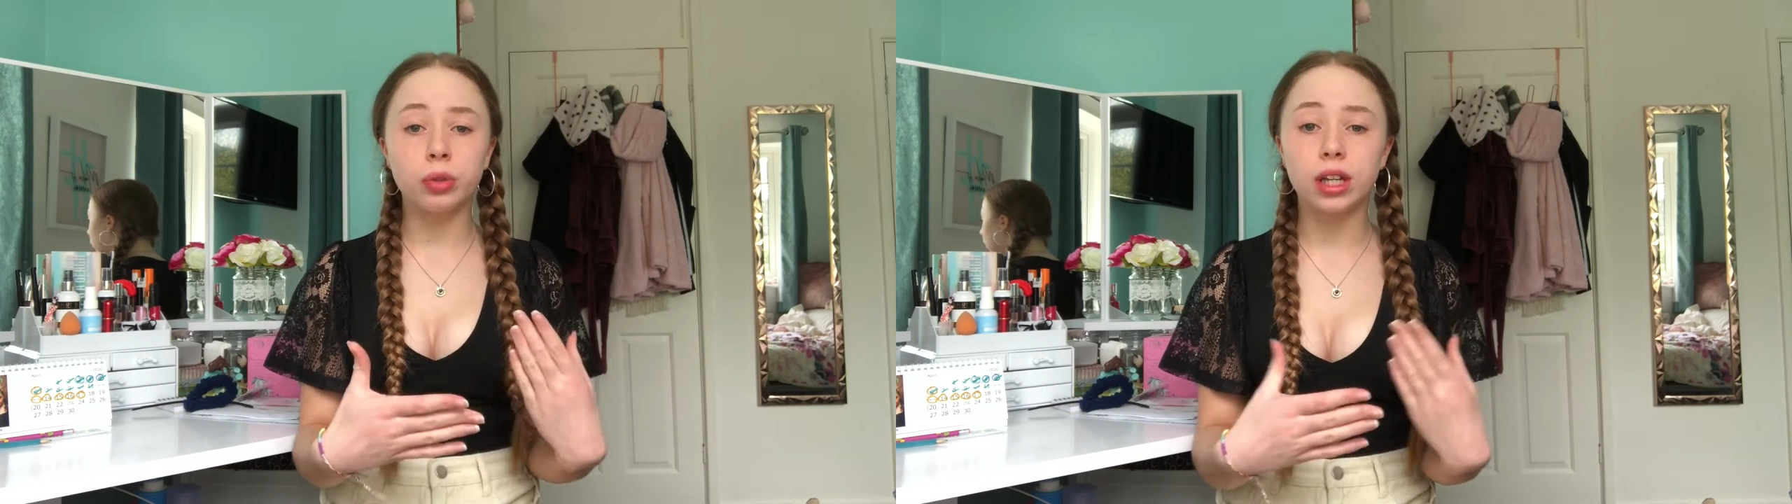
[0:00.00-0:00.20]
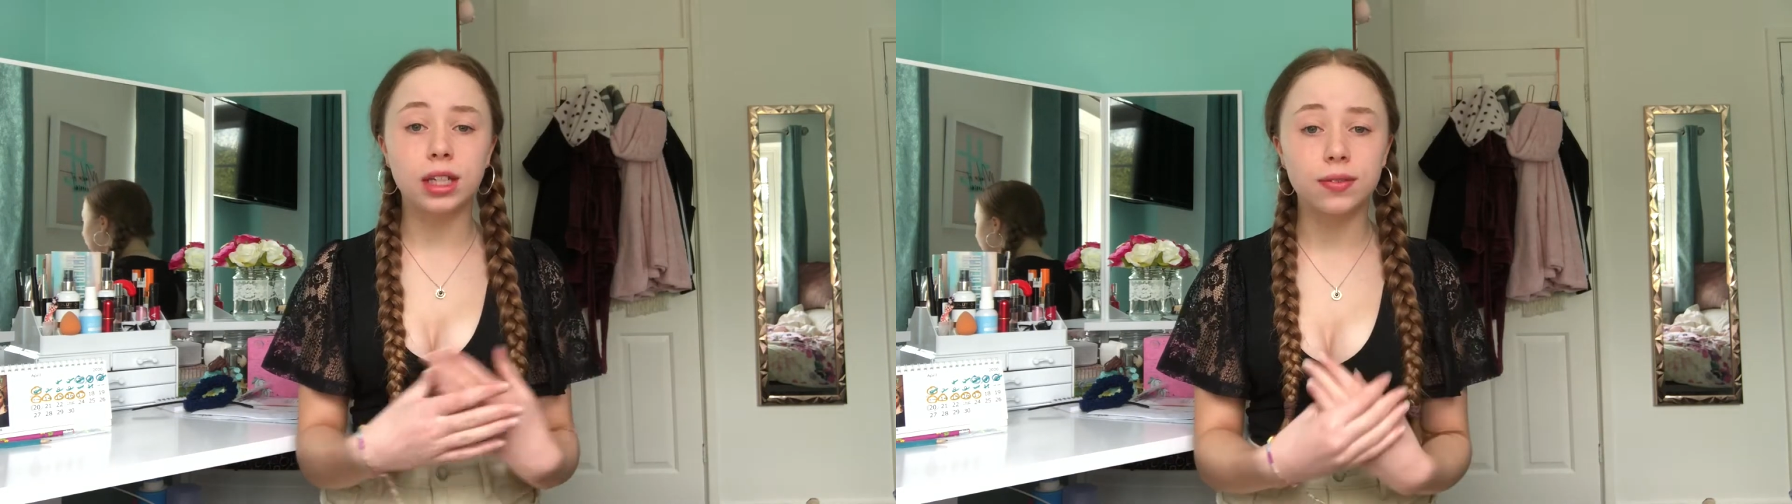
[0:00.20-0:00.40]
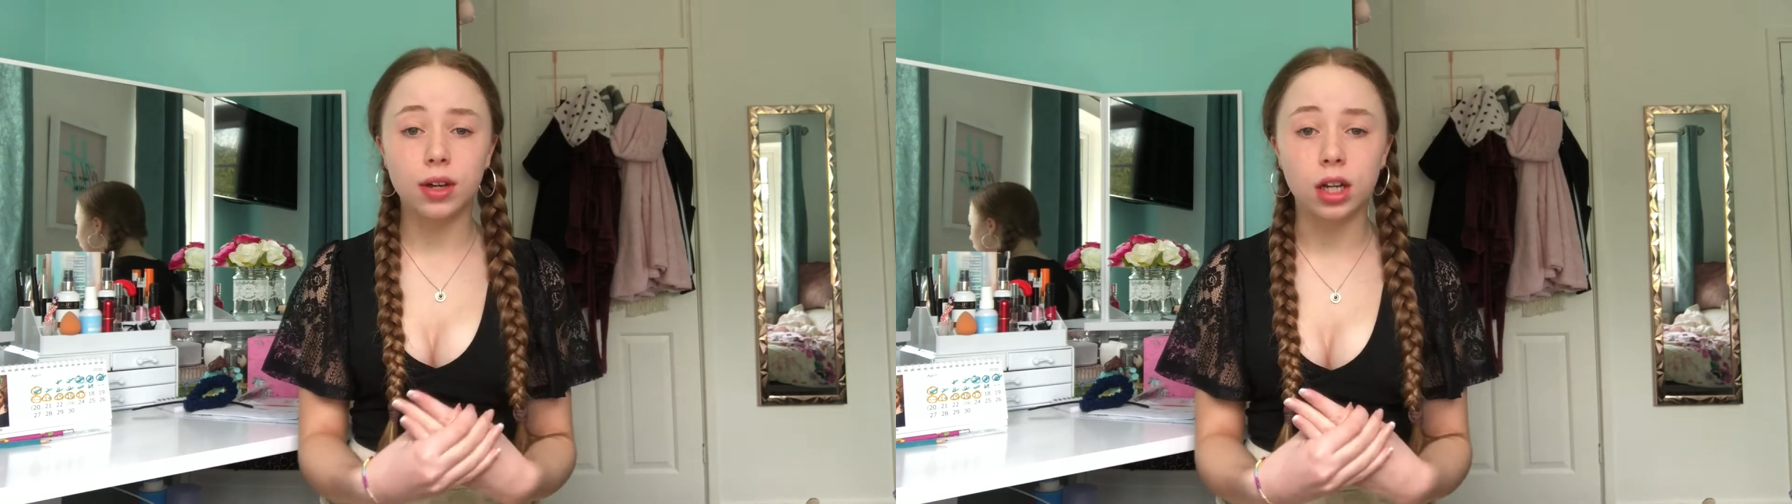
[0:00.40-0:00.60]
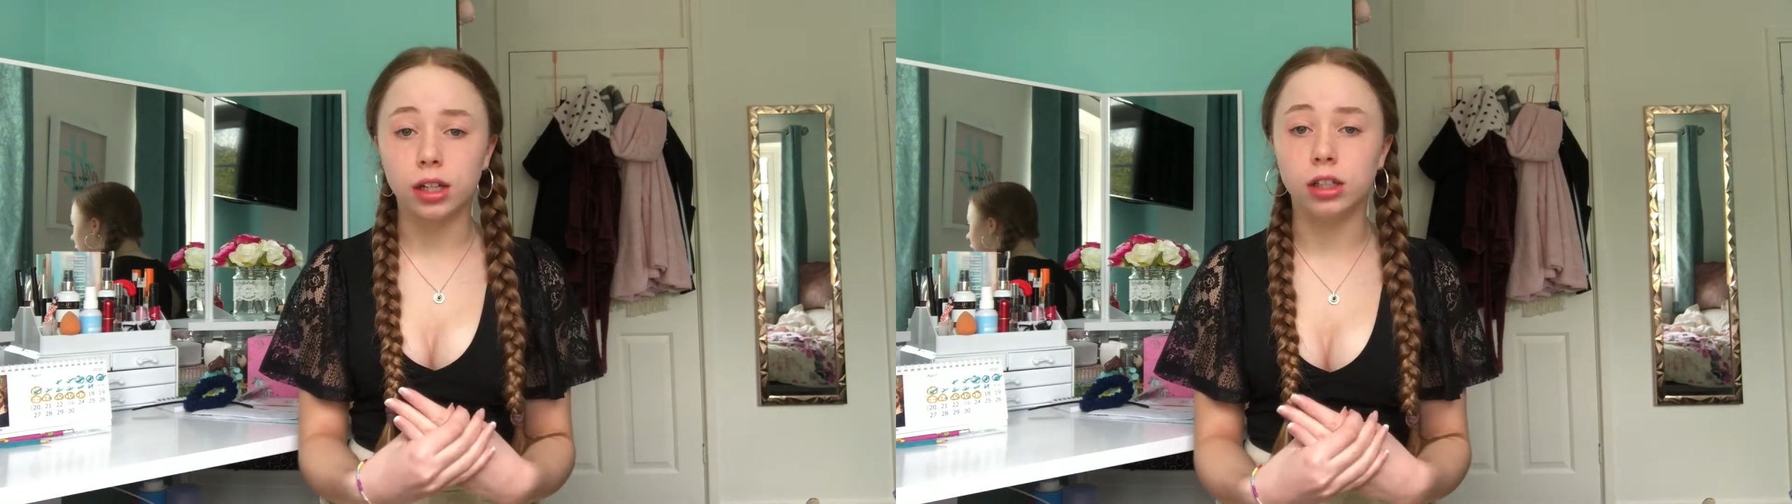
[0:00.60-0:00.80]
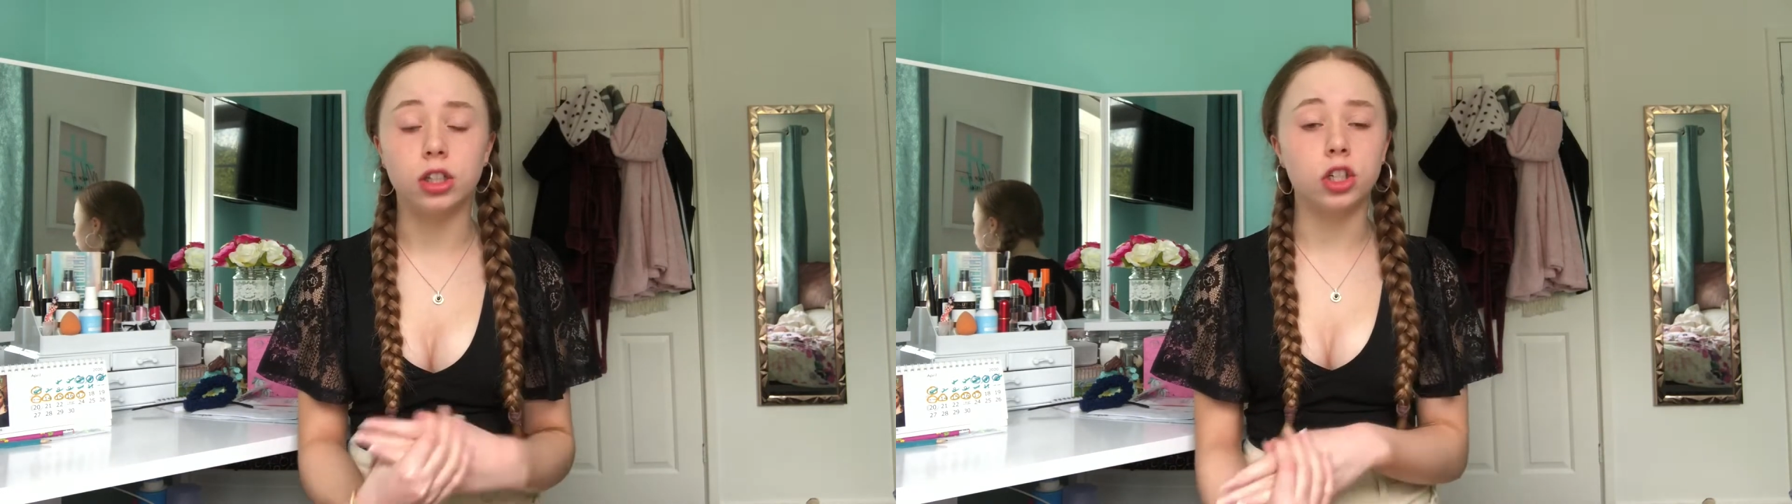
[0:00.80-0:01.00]
That's
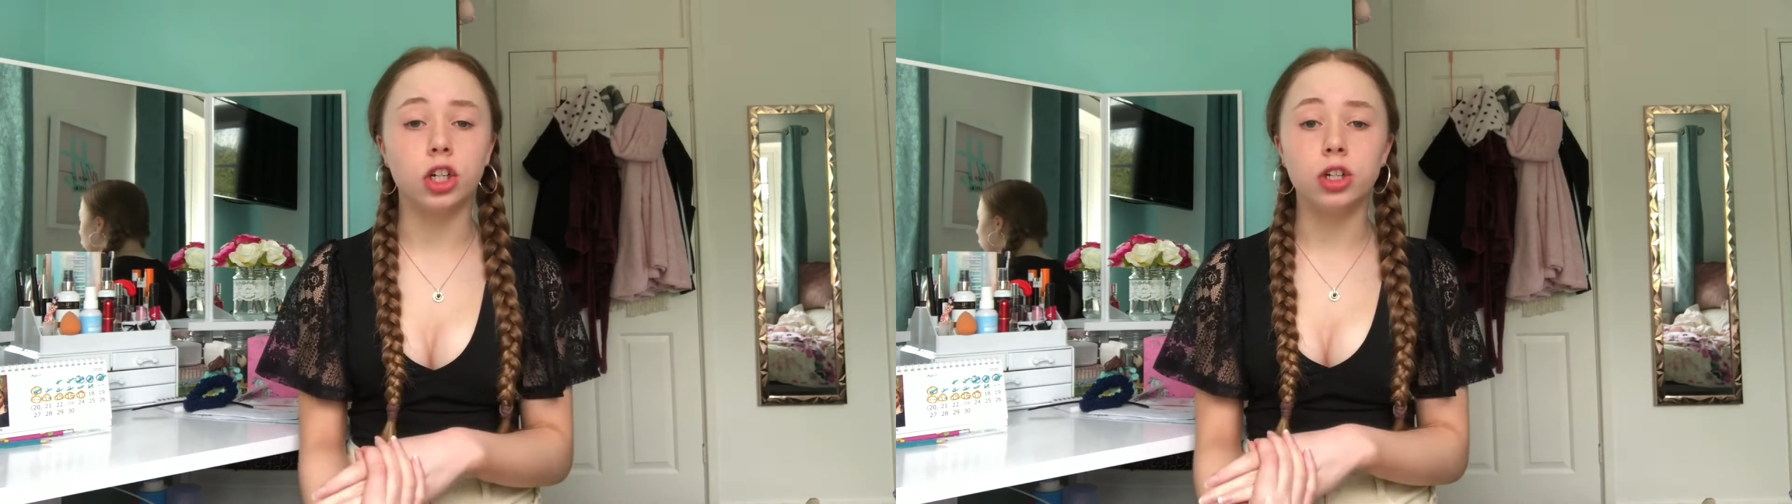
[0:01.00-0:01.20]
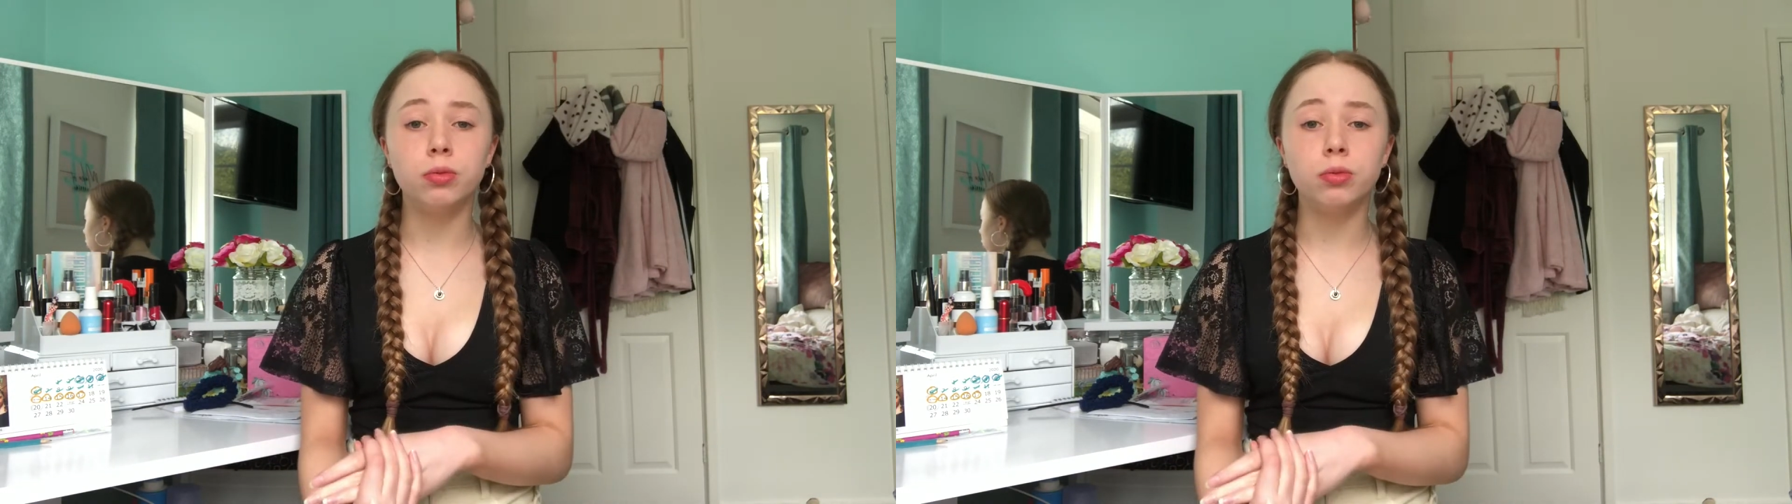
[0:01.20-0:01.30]
fine, you know?